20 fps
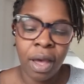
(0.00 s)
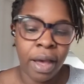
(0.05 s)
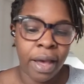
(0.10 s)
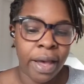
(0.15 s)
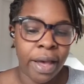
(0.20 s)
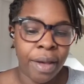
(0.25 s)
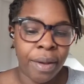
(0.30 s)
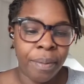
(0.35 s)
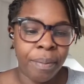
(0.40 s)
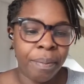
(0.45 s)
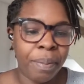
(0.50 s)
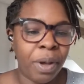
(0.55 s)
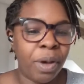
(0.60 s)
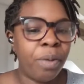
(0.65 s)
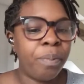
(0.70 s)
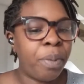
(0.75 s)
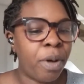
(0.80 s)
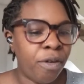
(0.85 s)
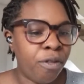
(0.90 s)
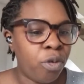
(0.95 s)

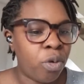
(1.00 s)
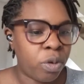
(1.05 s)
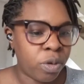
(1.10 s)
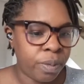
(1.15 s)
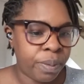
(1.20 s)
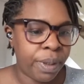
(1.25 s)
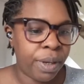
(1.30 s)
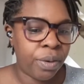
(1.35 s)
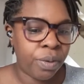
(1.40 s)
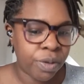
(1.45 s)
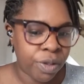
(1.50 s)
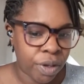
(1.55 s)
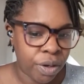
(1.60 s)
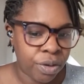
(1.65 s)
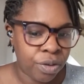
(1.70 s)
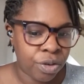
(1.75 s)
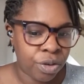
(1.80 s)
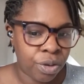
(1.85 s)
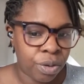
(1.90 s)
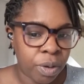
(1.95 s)
But of course, we also
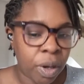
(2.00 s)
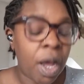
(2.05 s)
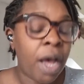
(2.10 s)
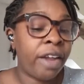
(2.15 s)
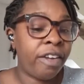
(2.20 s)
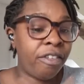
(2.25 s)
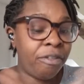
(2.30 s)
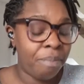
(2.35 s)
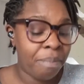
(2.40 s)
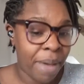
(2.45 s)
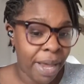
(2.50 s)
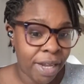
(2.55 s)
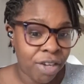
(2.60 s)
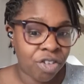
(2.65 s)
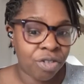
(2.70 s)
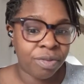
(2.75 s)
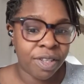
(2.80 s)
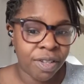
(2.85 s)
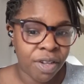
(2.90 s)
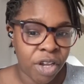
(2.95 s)
do kind of
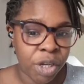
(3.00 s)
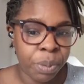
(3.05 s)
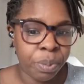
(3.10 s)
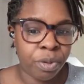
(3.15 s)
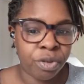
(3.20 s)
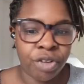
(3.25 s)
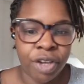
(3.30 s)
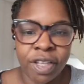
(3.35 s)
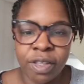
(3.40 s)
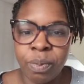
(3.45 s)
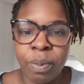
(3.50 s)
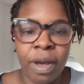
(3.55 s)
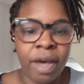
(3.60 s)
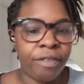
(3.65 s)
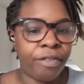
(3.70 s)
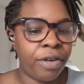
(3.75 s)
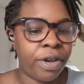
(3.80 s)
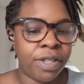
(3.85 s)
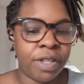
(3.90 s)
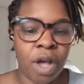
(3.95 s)
major research projects where,
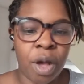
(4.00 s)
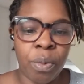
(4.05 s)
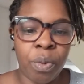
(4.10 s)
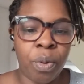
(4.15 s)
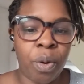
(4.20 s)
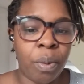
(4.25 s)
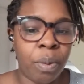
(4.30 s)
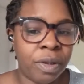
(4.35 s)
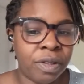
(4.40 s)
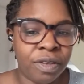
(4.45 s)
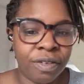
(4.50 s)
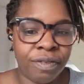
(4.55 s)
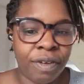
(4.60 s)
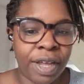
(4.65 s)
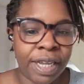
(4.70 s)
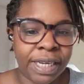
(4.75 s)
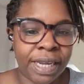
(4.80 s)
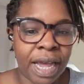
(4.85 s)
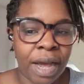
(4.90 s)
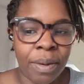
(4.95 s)
for example, I want to
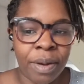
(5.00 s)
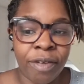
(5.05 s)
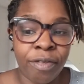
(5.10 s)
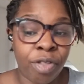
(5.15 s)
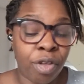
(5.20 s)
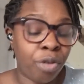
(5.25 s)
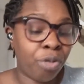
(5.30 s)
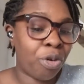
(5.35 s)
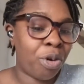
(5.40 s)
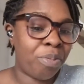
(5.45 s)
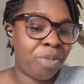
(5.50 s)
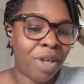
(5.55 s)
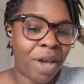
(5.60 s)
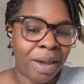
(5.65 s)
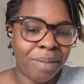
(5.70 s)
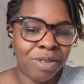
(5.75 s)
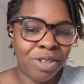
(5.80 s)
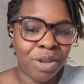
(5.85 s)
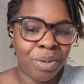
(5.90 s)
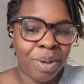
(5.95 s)
find out if the group that
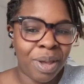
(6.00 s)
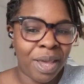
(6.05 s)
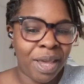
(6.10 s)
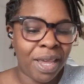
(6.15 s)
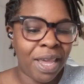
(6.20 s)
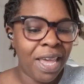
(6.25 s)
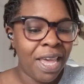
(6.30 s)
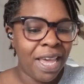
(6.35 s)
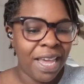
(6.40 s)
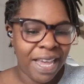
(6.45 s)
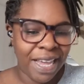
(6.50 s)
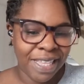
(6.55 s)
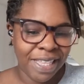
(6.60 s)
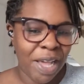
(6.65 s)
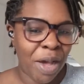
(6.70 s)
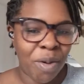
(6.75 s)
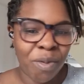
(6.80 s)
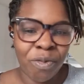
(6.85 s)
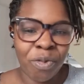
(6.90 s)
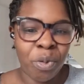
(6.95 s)
I'm doing is
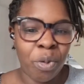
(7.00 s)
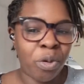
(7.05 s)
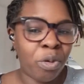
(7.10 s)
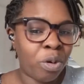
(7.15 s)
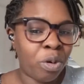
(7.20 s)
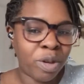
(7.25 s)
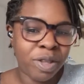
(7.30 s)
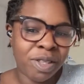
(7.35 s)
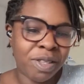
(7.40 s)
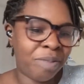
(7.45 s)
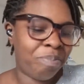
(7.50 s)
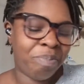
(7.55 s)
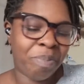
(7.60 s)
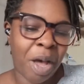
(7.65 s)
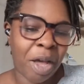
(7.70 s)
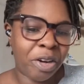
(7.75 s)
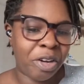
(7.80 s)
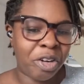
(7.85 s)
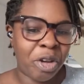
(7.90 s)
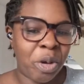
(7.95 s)
helpful across,
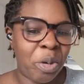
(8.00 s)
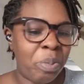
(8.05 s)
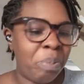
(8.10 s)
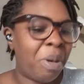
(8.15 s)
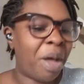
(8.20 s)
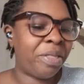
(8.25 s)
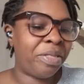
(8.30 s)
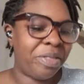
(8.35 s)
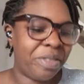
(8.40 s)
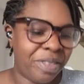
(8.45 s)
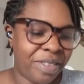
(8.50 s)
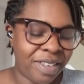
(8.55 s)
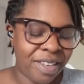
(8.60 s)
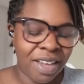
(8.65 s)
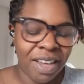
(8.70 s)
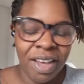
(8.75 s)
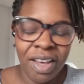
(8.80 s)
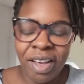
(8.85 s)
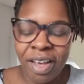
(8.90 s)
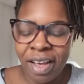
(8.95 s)
I don't know, months.
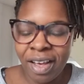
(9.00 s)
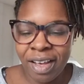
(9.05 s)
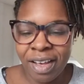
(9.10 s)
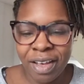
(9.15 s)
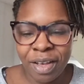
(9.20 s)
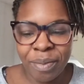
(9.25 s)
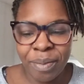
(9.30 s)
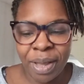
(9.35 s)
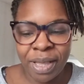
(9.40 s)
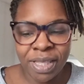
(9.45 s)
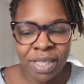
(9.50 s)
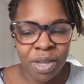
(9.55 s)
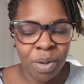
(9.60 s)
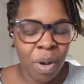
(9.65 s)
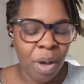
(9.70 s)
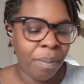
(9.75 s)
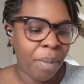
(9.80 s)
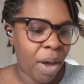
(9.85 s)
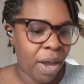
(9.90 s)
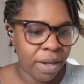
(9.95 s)
And so
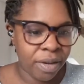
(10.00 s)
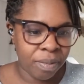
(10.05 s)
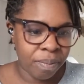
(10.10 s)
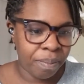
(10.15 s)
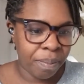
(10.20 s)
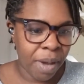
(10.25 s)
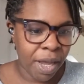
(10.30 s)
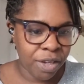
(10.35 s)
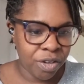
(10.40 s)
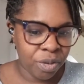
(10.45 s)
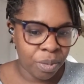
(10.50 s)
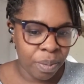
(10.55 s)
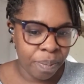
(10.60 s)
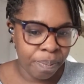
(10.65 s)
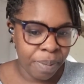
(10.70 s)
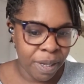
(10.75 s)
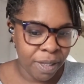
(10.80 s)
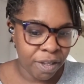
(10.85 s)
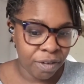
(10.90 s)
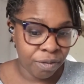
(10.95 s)
I might do a
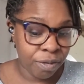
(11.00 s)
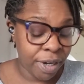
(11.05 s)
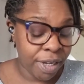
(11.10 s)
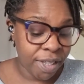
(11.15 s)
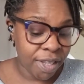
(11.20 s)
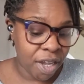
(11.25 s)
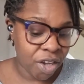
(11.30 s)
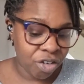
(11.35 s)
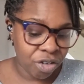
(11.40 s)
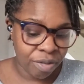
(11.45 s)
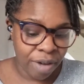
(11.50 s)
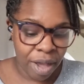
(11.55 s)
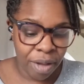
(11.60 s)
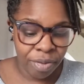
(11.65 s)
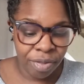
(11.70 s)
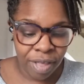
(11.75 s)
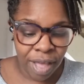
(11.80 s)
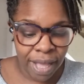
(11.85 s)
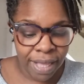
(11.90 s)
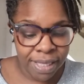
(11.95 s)
piece of research
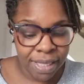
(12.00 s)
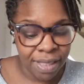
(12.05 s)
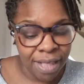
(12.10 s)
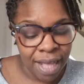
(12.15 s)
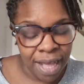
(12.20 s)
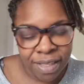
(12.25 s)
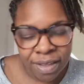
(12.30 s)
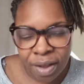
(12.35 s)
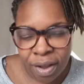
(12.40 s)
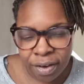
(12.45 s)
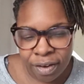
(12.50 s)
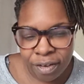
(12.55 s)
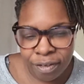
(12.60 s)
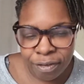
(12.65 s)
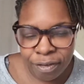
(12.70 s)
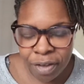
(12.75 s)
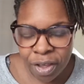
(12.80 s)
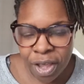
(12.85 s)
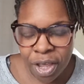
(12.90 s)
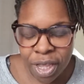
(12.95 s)
around that. So that's kind of
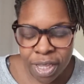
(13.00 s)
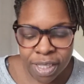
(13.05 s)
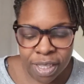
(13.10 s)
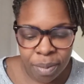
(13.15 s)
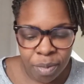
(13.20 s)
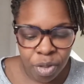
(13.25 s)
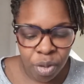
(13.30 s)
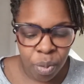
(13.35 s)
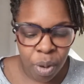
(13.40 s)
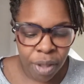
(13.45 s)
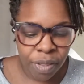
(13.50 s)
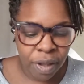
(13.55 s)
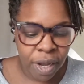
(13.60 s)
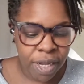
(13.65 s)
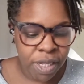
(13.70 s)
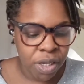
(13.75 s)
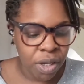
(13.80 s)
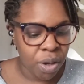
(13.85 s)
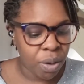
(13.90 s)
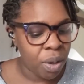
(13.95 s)
some of the work that
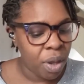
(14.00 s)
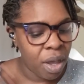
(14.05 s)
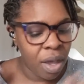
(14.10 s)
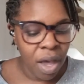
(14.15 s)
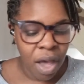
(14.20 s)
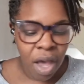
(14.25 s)
I do.